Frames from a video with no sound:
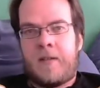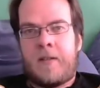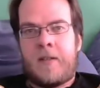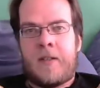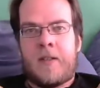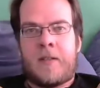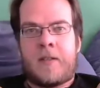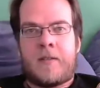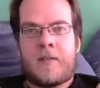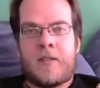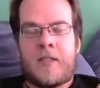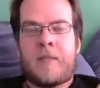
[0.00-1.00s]

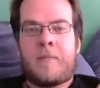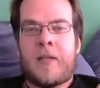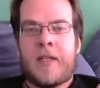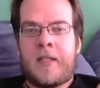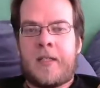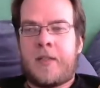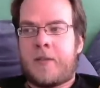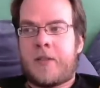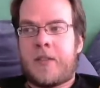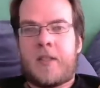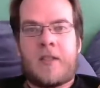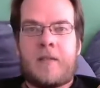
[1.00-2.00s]
to get by, I was
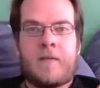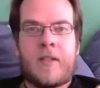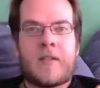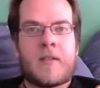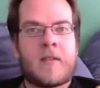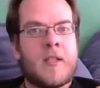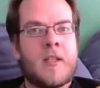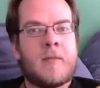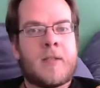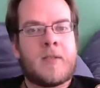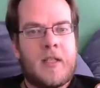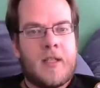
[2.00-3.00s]
getting evicted
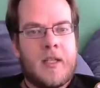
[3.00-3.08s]
almost.